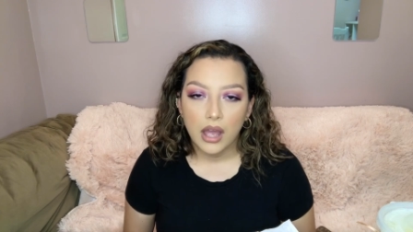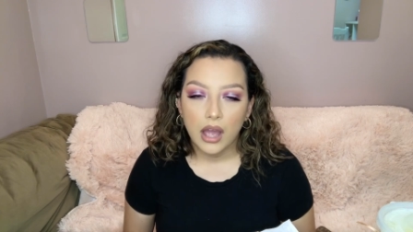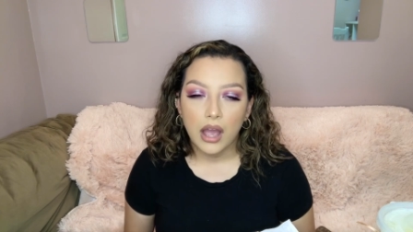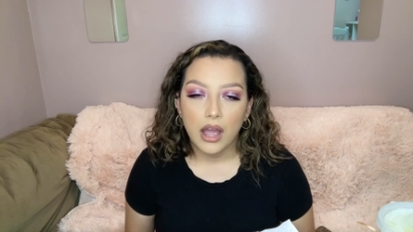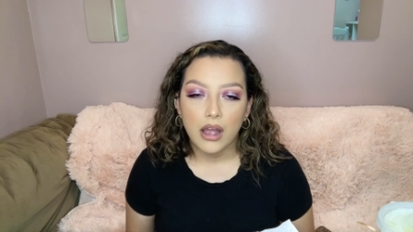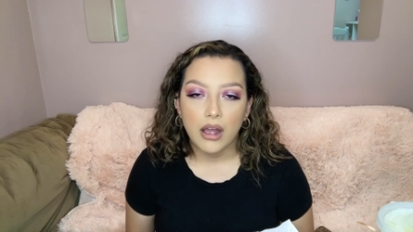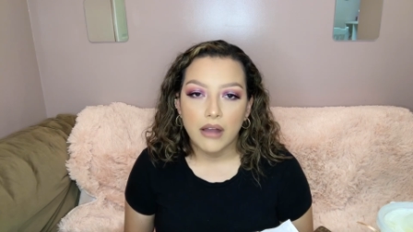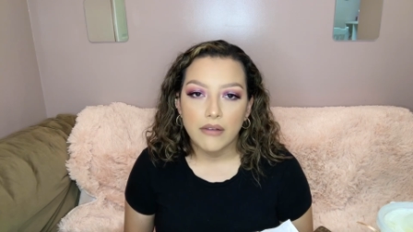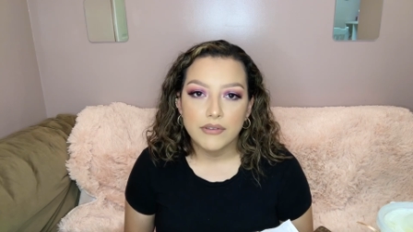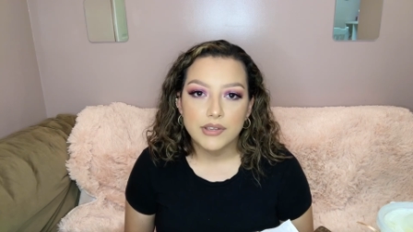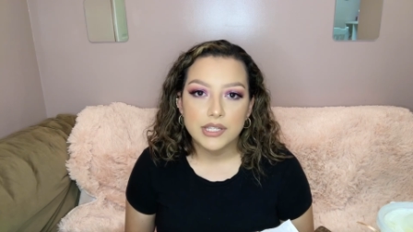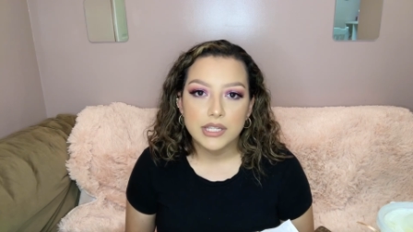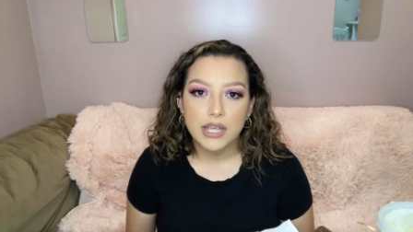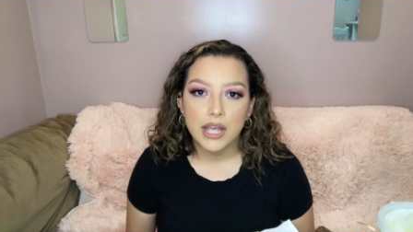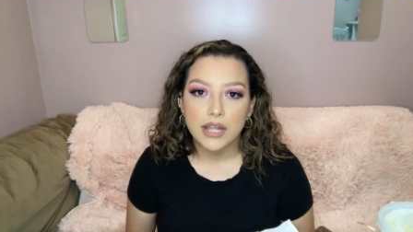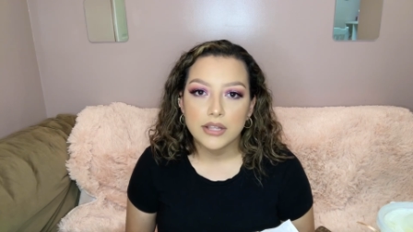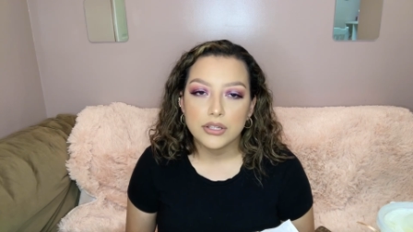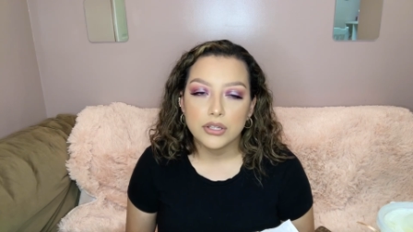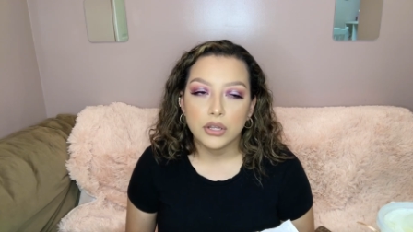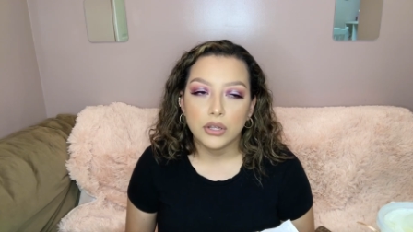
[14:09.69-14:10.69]
I obviously
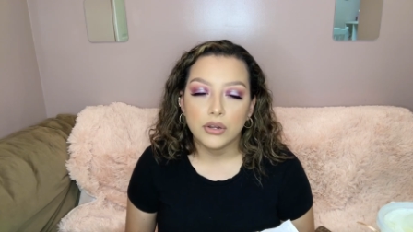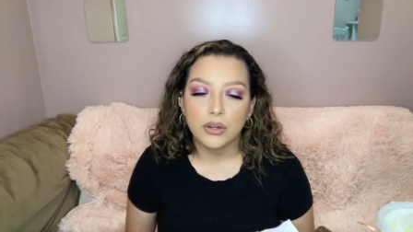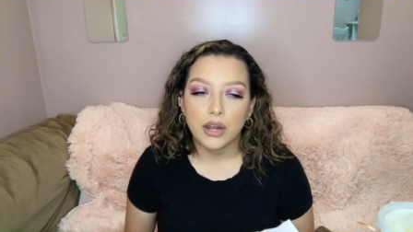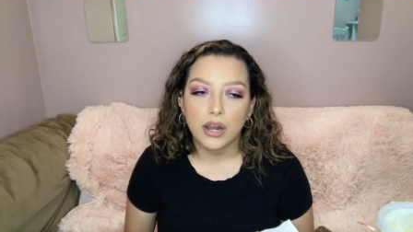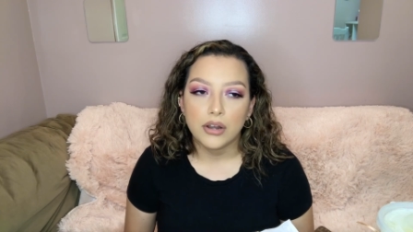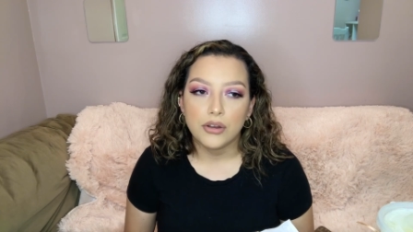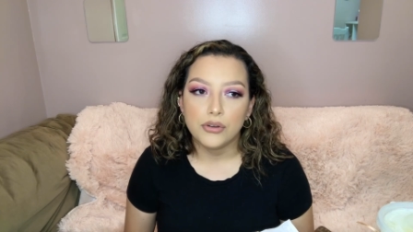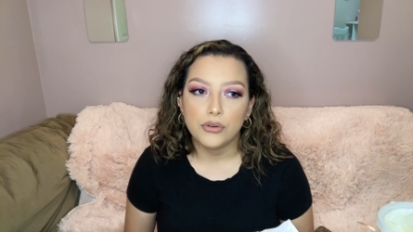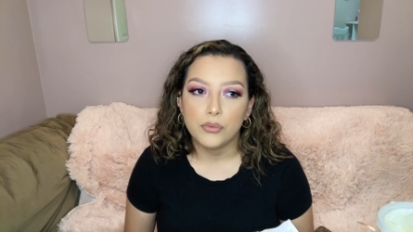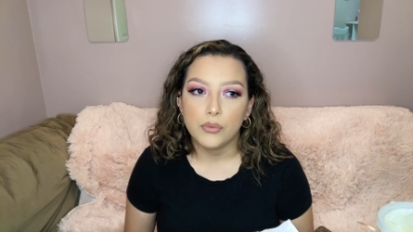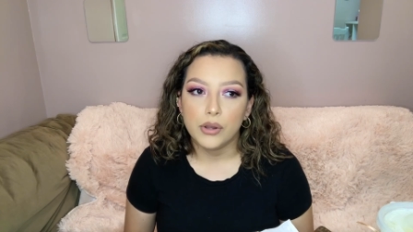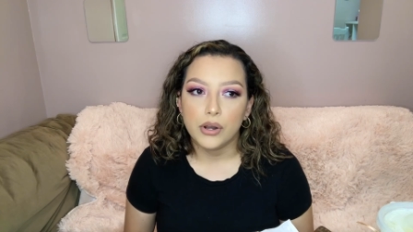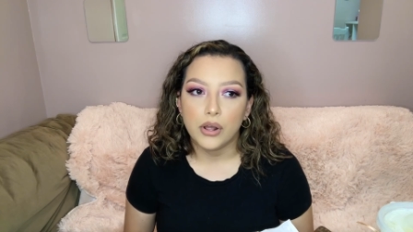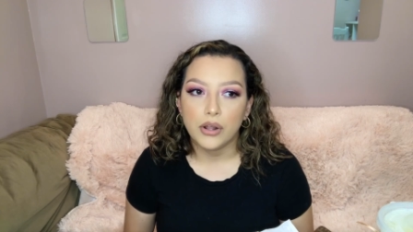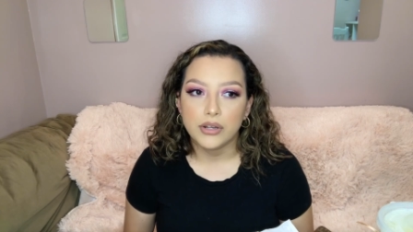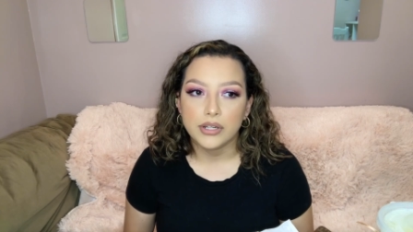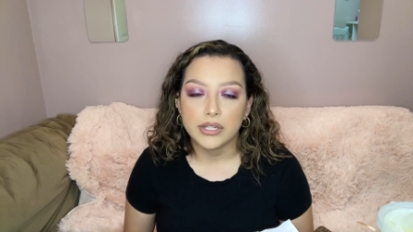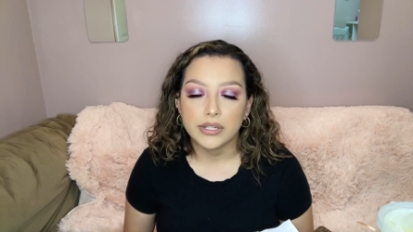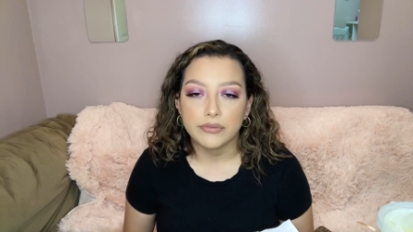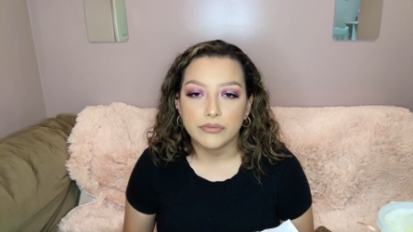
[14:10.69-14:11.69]
had to learn how to do it
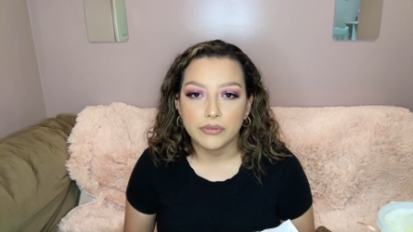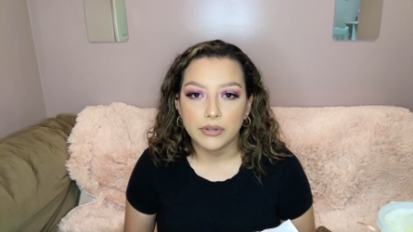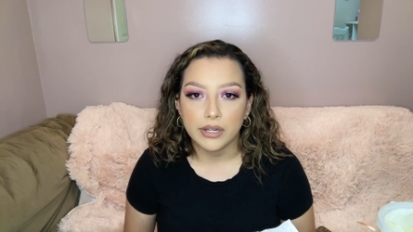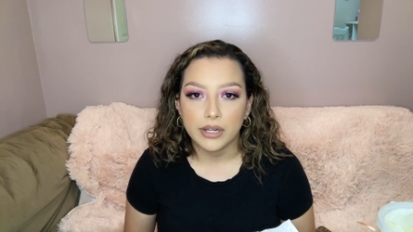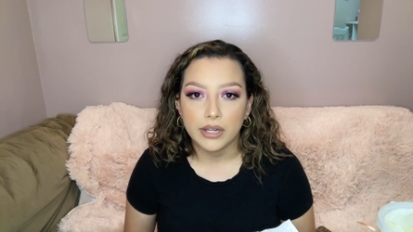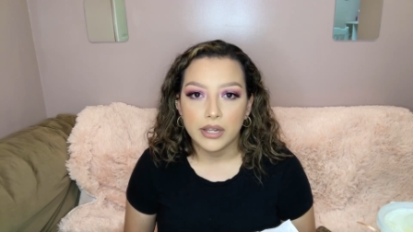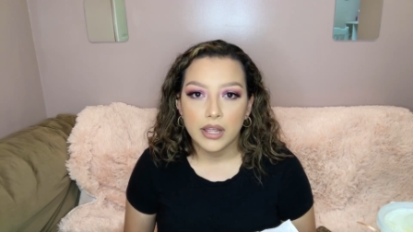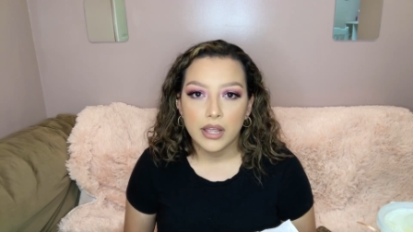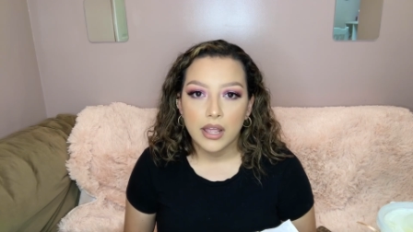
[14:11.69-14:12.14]
on different